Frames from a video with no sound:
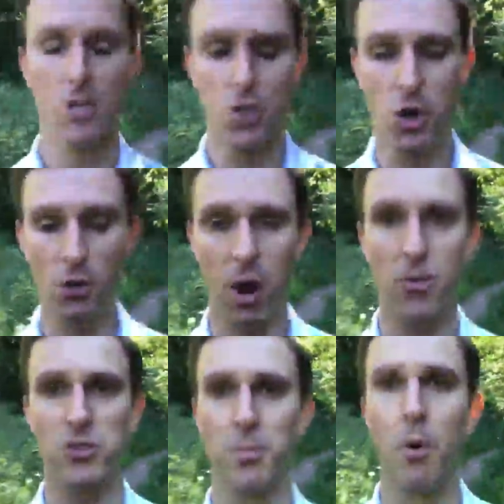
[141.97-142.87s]
euro
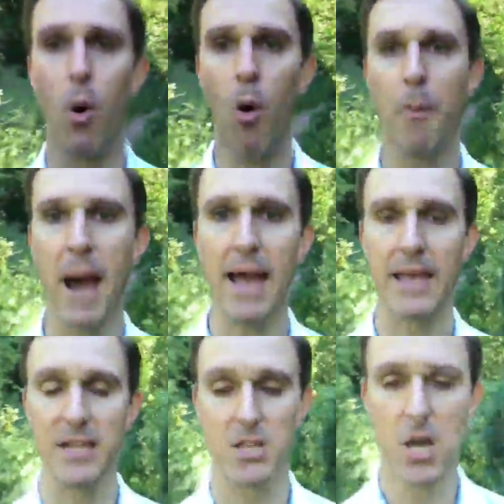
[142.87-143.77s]
support
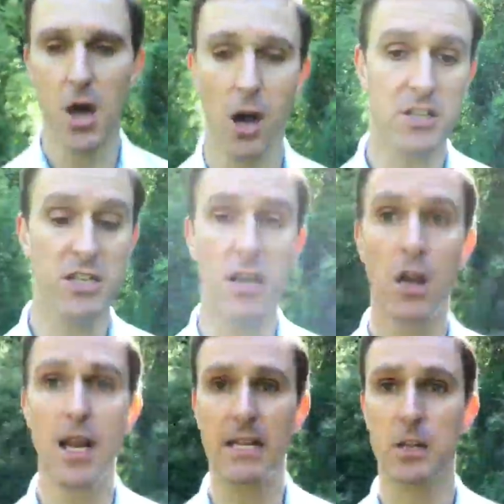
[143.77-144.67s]
package are still a
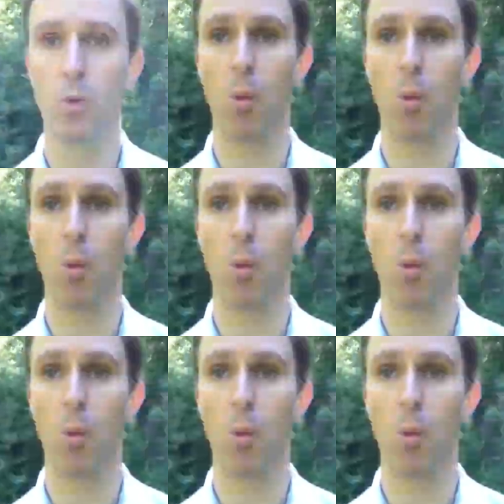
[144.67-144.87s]
little